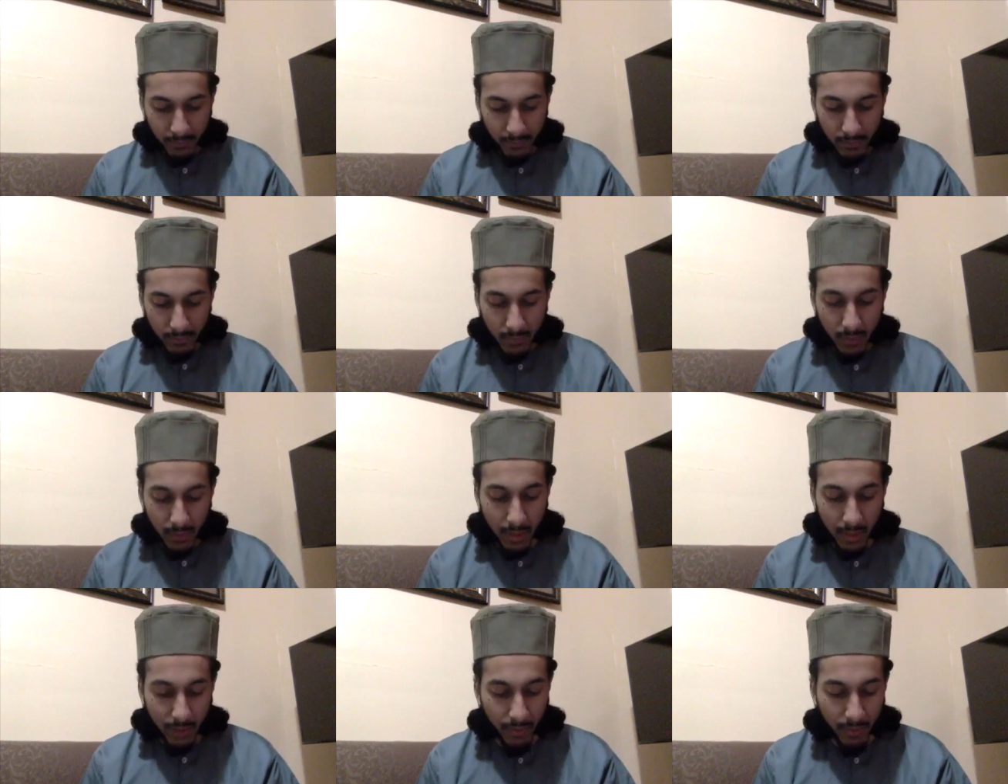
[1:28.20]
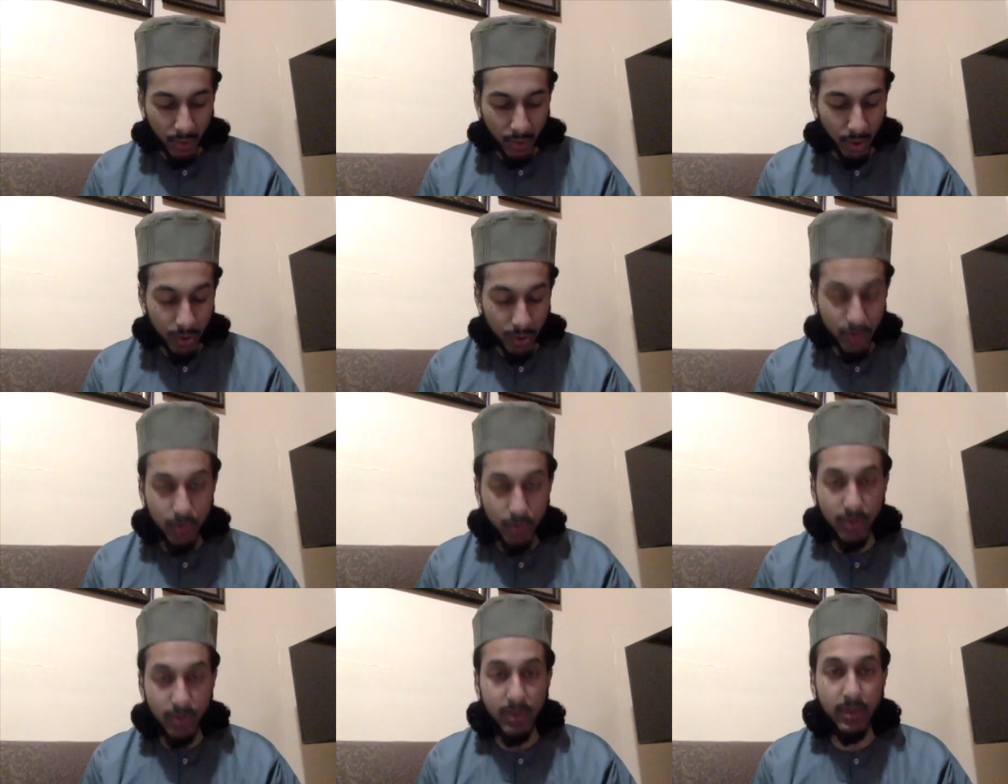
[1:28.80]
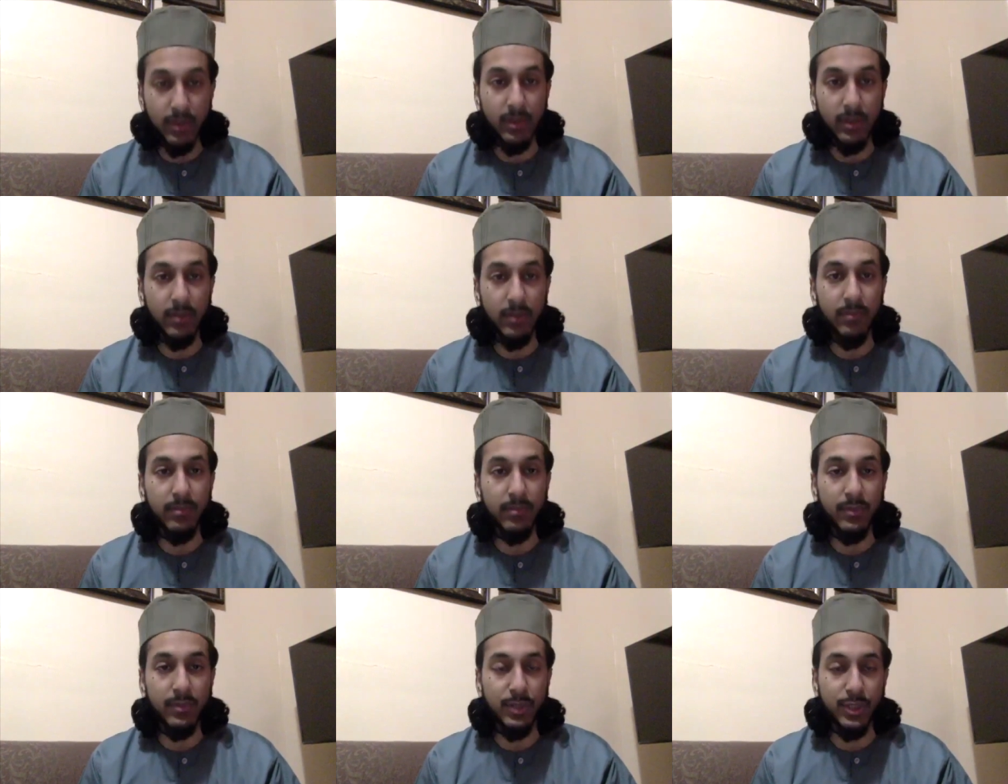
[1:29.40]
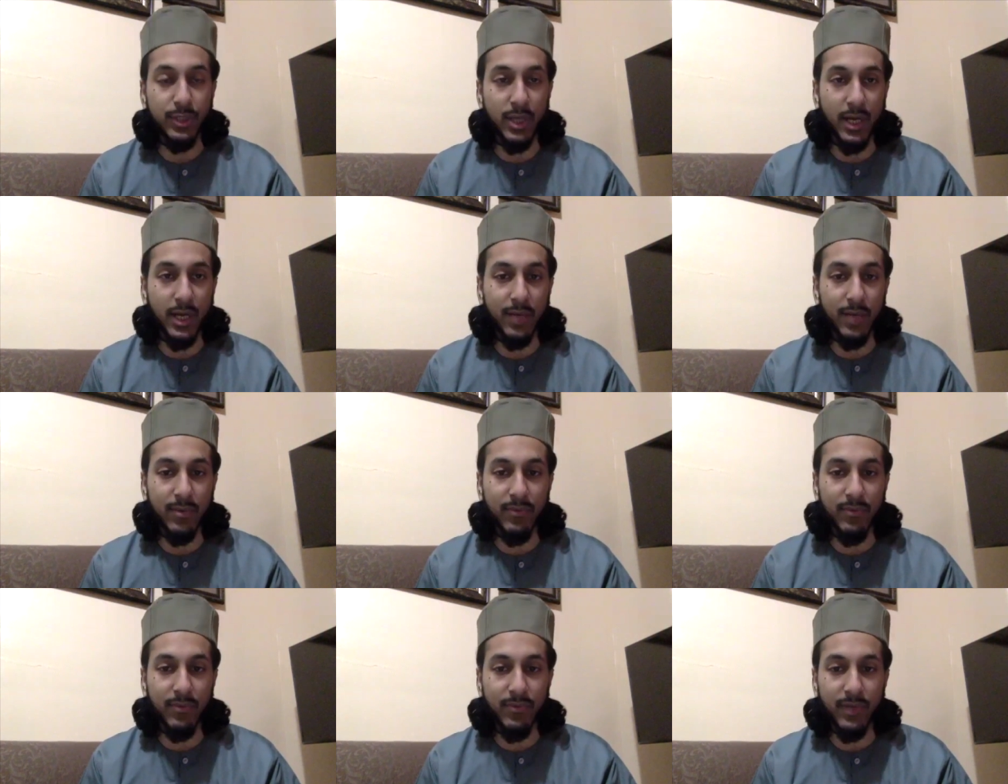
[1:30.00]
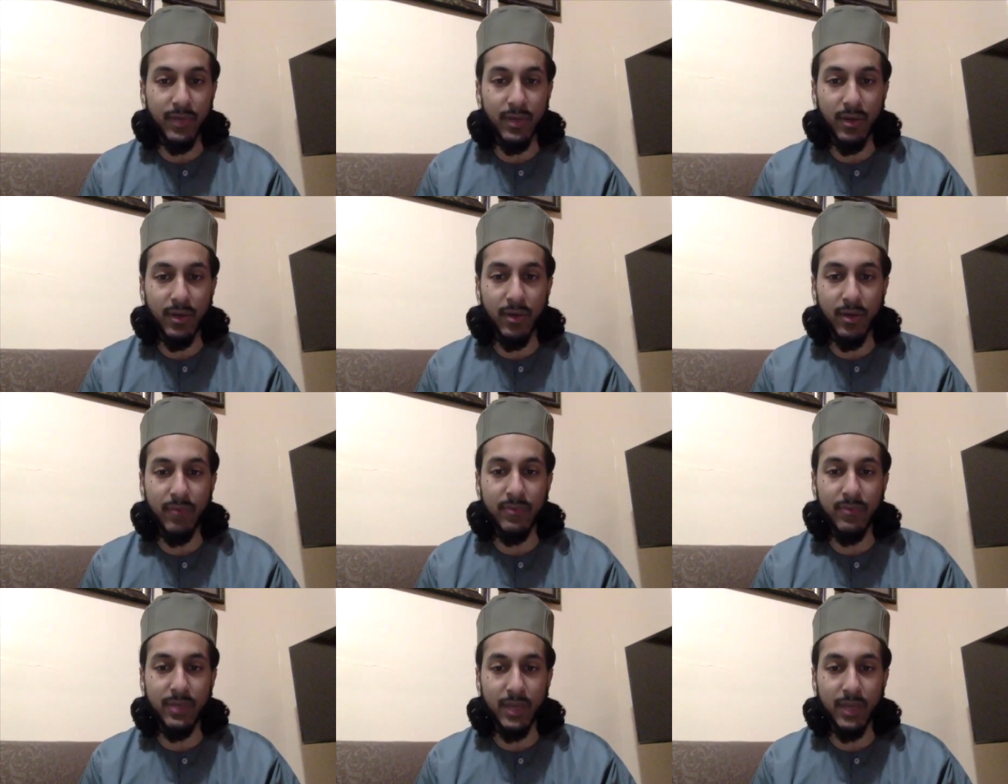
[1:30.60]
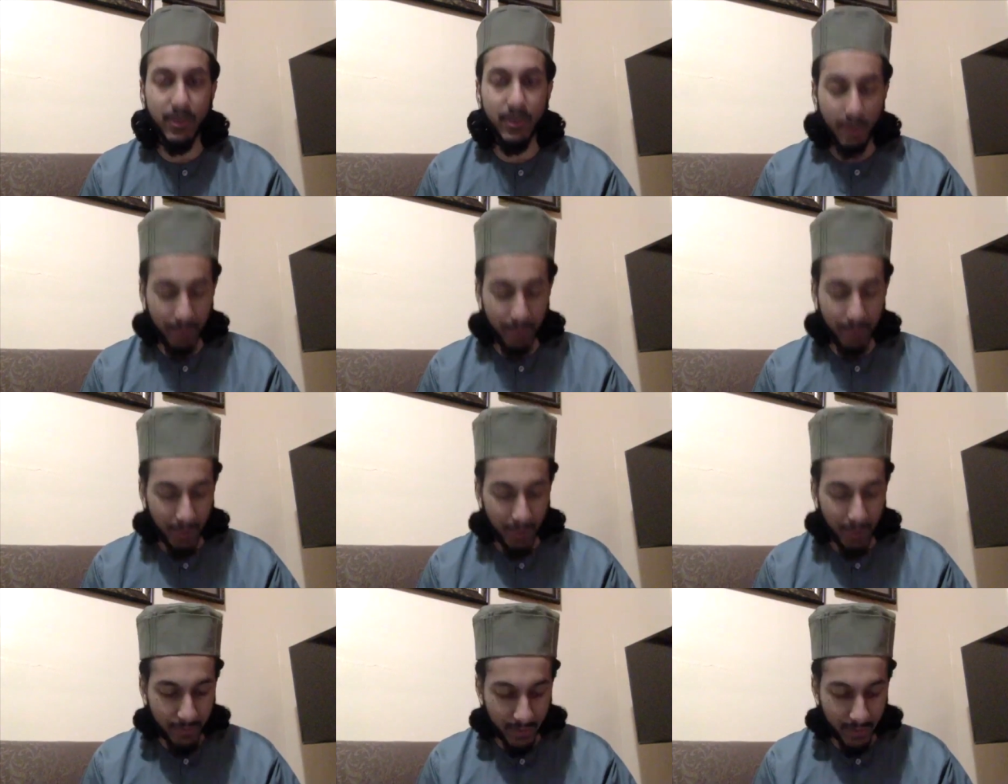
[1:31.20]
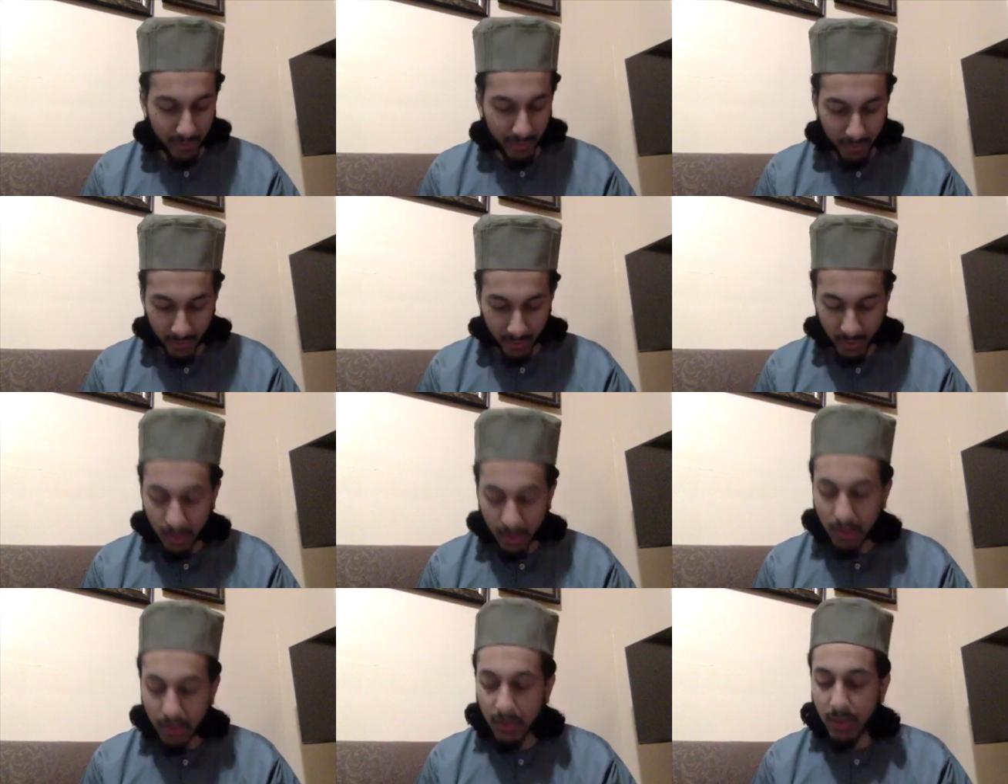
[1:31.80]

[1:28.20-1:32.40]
in regards to the geography of the Arabian Peninsula.